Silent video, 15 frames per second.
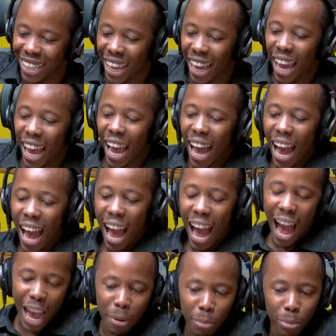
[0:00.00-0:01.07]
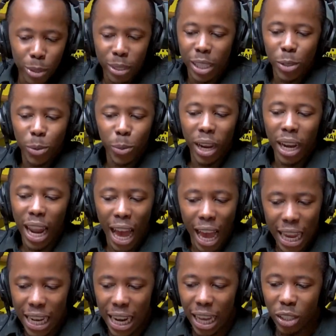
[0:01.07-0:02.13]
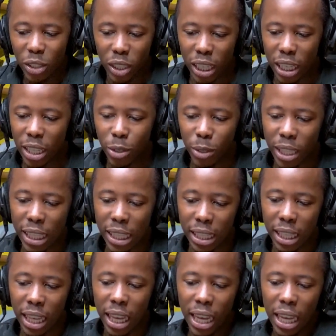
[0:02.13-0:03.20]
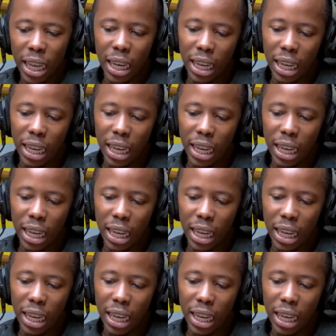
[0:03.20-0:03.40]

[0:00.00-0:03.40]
It's not coming out. Yeah. Eyebrows as well, mm-hmm. eyelashes. So this is